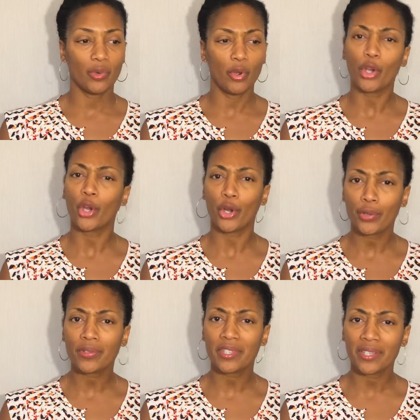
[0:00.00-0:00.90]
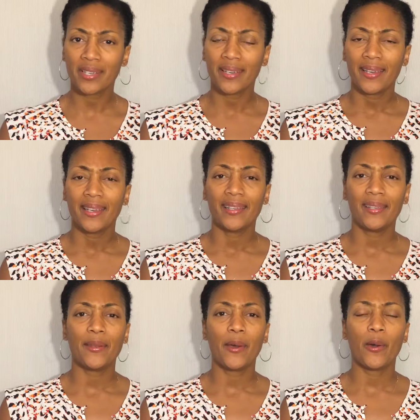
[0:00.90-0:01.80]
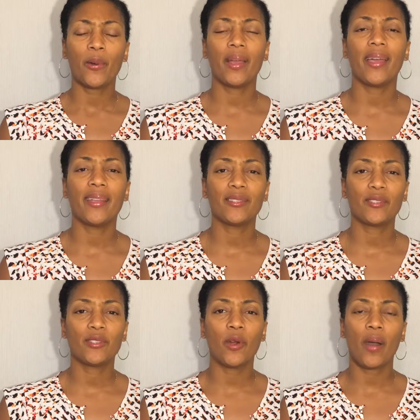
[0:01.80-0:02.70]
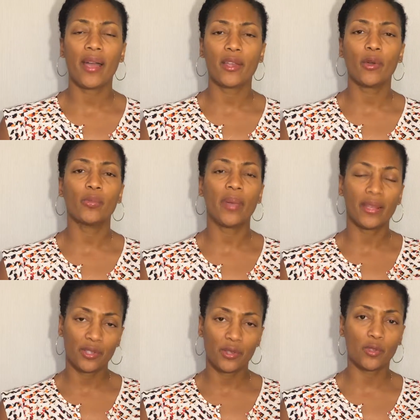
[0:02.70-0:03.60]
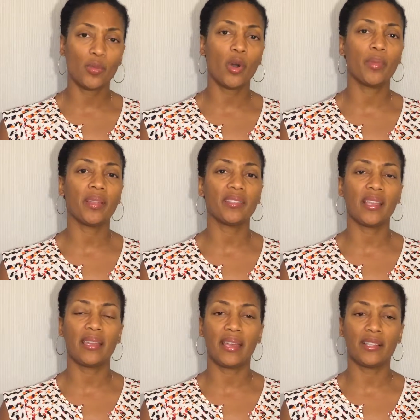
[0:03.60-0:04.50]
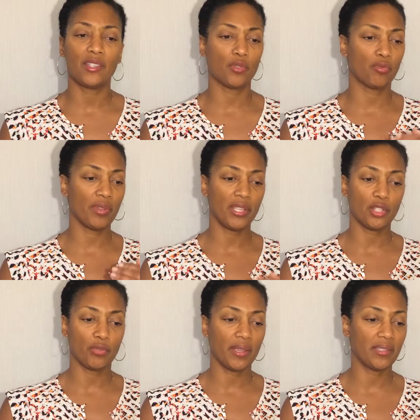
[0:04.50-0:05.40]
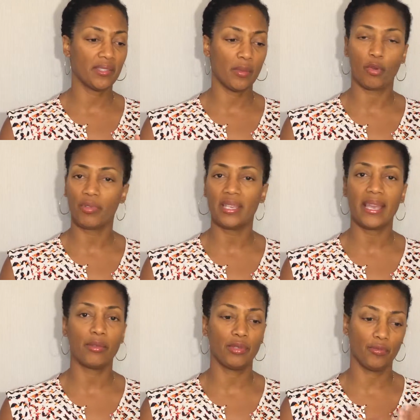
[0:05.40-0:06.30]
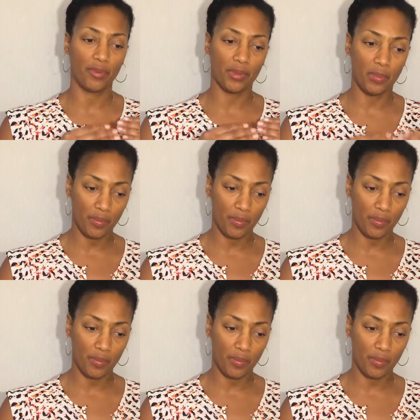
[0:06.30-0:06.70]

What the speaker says: or hurt, and so I go back to those moments and I just retrace them or recount them from